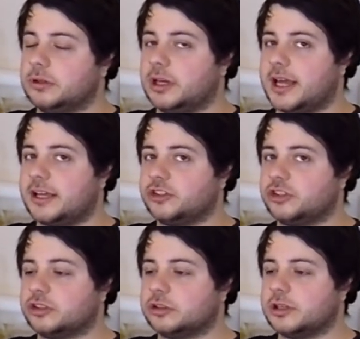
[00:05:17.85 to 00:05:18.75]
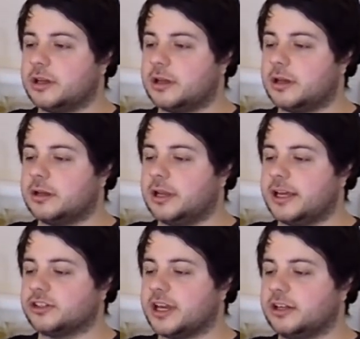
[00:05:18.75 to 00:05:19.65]
But
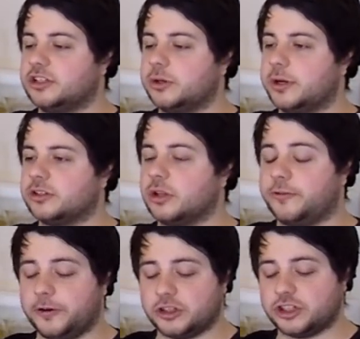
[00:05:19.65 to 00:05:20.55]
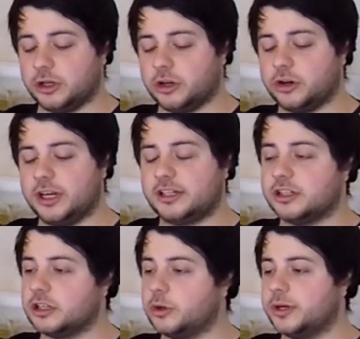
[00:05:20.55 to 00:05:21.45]
let's get to it. So the first thing we're going to need
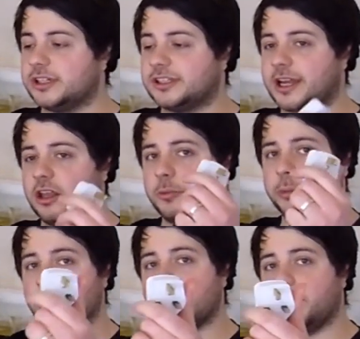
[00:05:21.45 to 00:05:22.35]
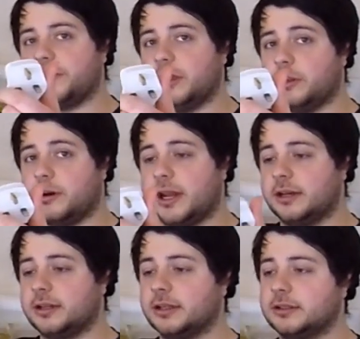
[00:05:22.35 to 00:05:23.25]
to do is take the plug off the other
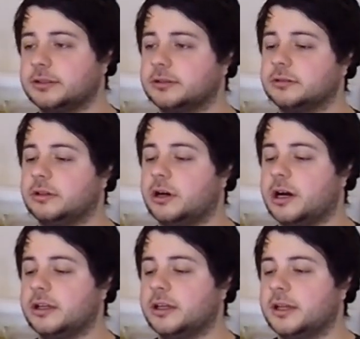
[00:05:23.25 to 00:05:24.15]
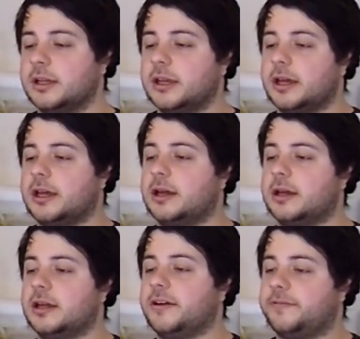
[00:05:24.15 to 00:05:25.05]
end. All right.
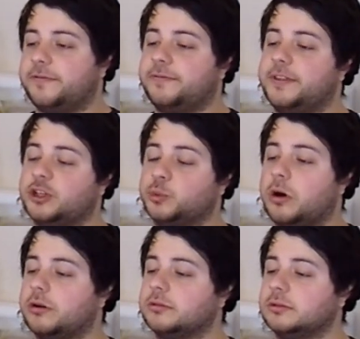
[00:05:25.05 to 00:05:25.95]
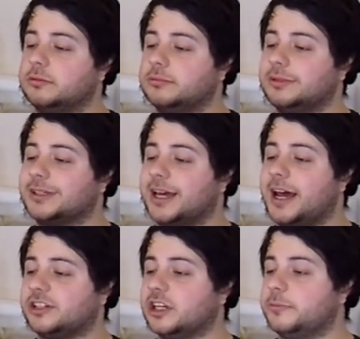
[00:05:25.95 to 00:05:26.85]
This one can
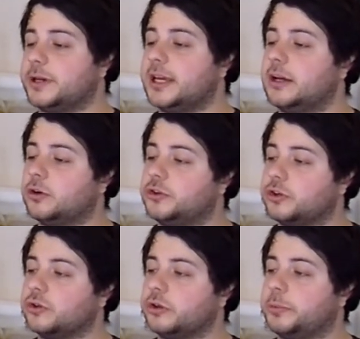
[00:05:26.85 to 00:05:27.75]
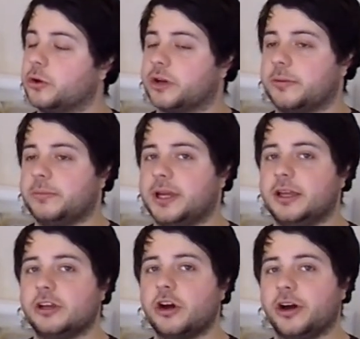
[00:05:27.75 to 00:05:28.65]
actually be undone. The plug can be
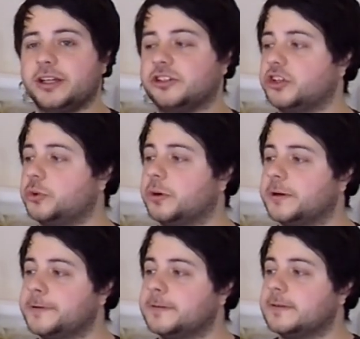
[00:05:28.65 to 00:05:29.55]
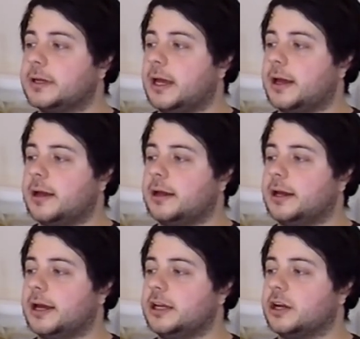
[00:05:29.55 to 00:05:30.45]
got into,
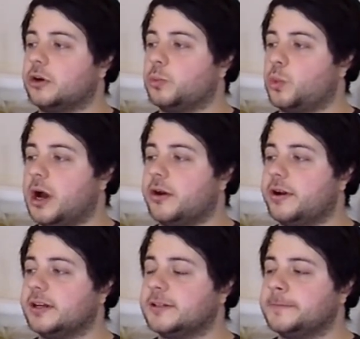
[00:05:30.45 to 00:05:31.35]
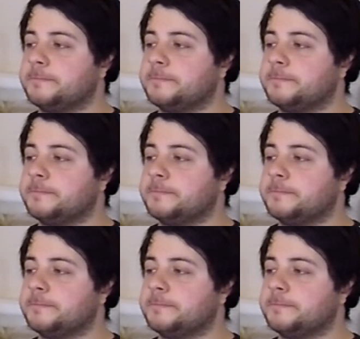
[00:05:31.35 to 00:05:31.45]
and you can unwire it.